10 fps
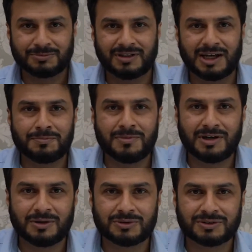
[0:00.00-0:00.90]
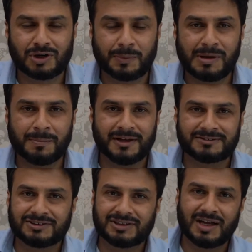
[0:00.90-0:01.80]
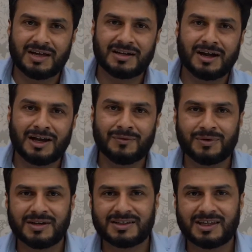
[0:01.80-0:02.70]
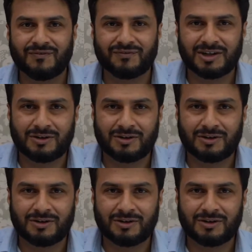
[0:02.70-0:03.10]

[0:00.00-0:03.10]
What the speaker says: let me know, drop me a message and I will gift that